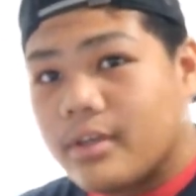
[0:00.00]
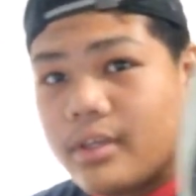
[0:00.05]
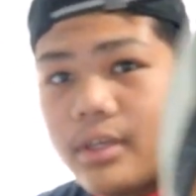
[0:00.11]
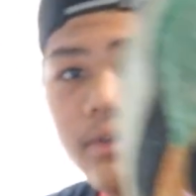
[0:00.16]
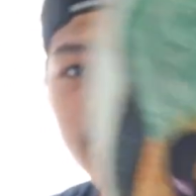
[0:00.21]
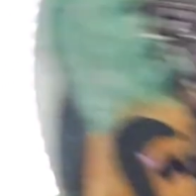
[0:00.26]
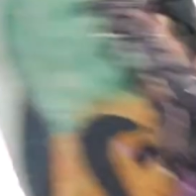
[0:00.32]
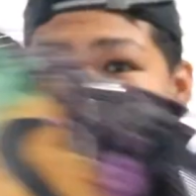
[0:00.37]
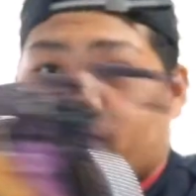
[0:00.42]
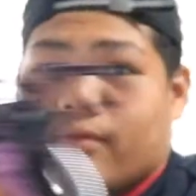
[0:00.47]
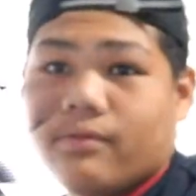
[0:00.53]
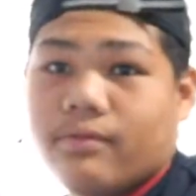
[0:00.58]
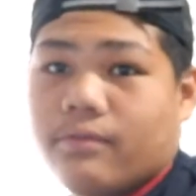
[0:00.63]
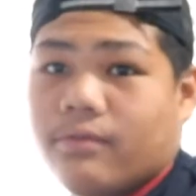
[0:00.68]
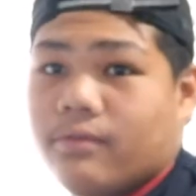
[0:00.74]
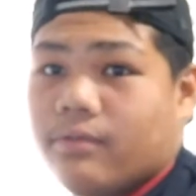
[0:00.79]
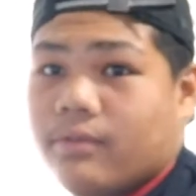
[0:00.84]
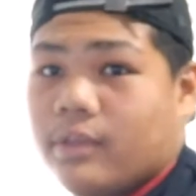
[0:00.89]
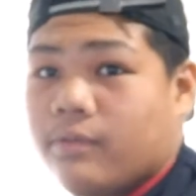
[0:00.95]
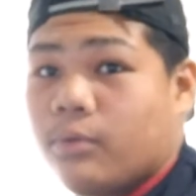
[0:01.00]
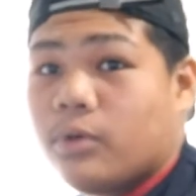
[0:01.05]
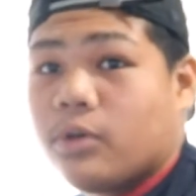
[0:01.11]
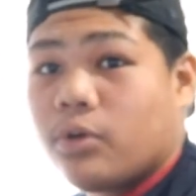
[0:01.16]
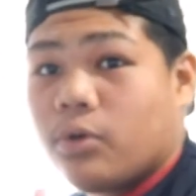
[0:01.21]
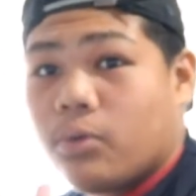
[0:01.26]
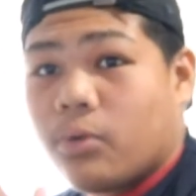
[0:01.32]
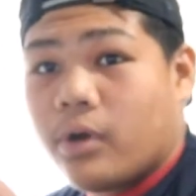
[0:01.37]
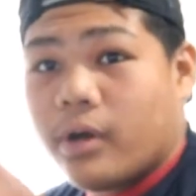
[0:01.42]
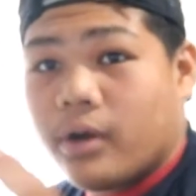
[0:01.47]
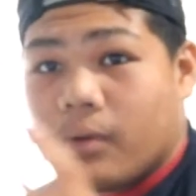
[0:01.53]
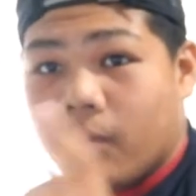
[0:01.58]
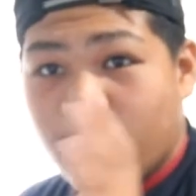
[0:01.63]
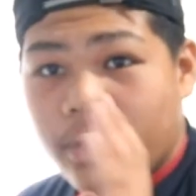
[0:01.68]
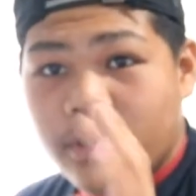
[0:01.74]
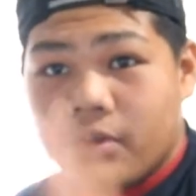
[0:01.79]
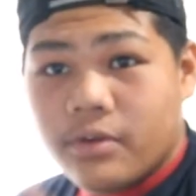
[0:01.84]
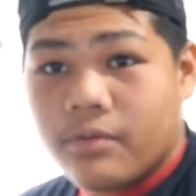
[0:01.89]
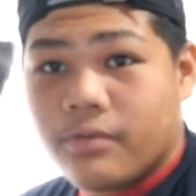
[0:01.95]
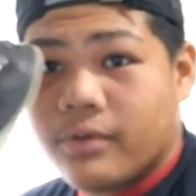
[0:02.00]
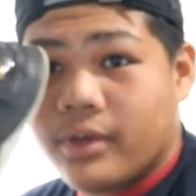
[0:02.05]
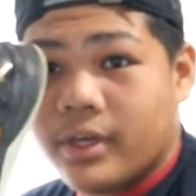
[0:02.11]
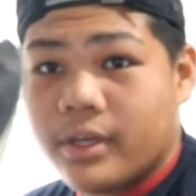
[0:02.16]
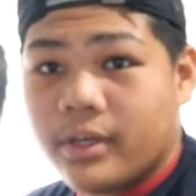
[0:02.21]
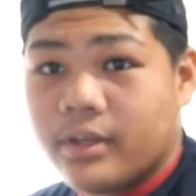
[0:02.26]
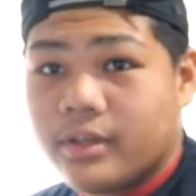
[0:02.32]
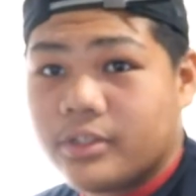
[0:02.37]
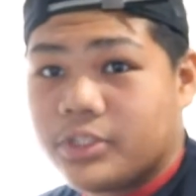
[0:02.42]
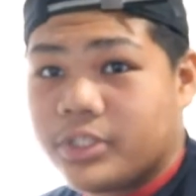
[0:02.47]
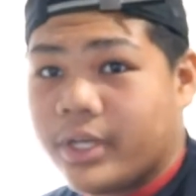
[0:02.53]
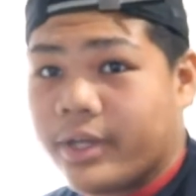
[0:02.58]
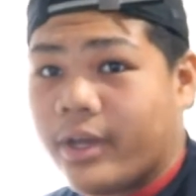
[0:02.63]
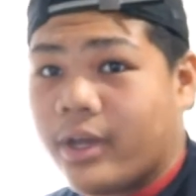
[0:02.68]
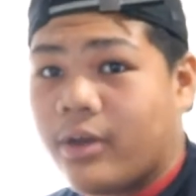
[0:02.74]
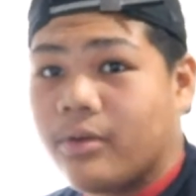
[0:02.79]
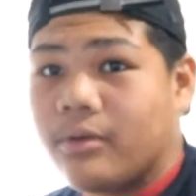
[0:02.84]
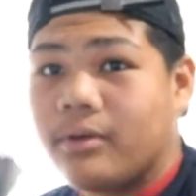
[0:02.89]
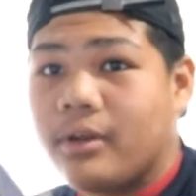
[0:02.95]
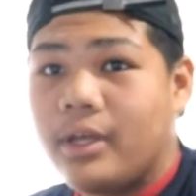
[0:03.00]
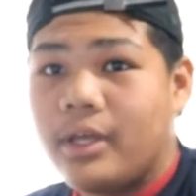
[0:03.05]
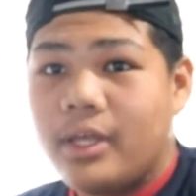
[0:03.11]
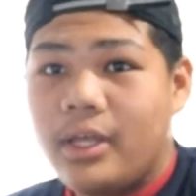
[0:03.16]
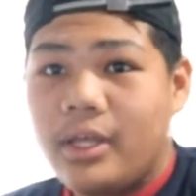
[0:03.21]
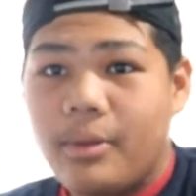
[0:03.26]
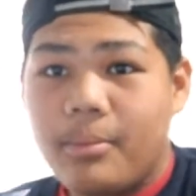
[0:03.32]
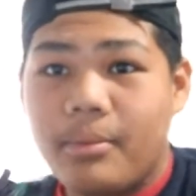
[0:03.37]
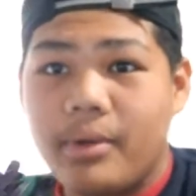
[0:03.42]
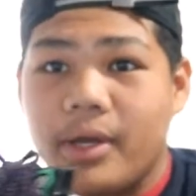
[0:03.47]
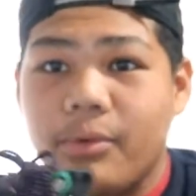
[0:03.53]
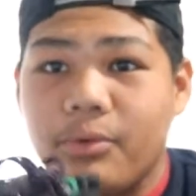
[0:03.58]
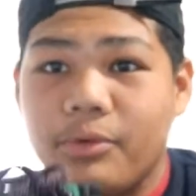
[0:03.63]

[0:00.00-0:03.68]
If if you wanna know why, why they're fake, check out my